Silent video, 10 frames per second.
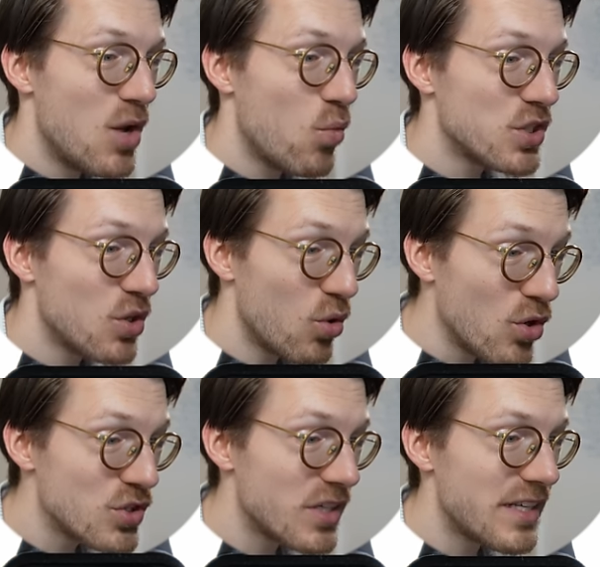was
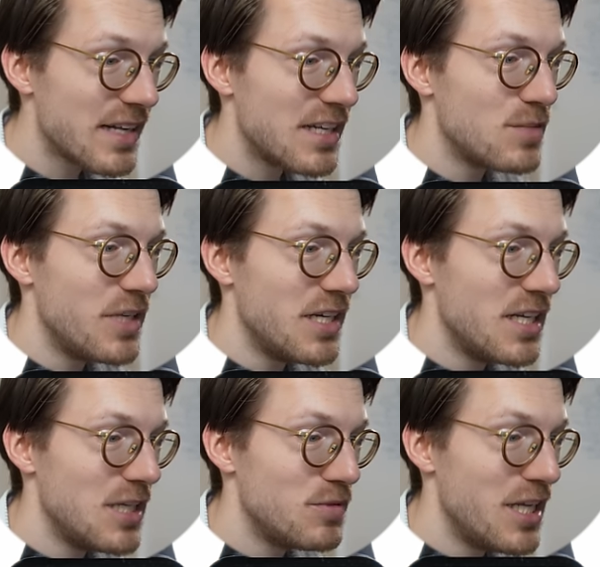also detected as being
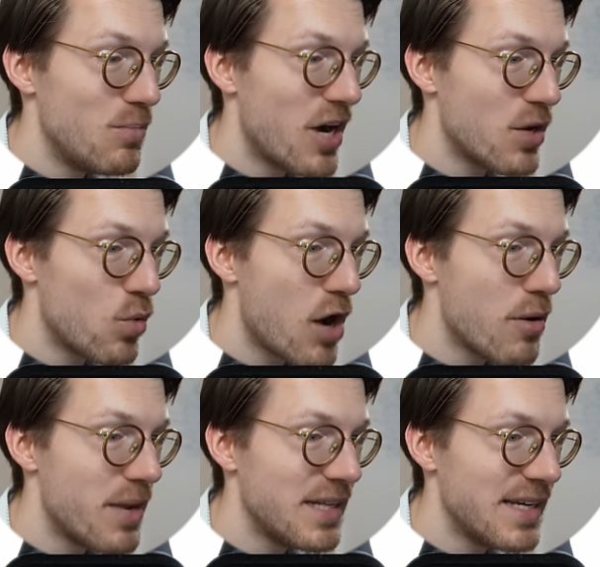deep sleep by the
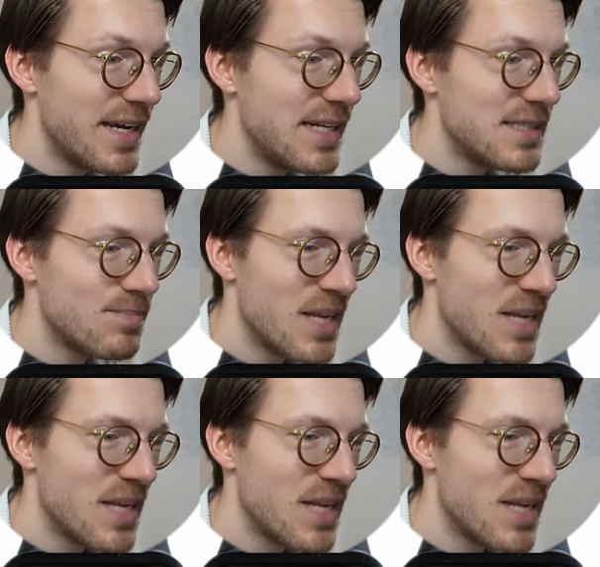Huawei Band 8.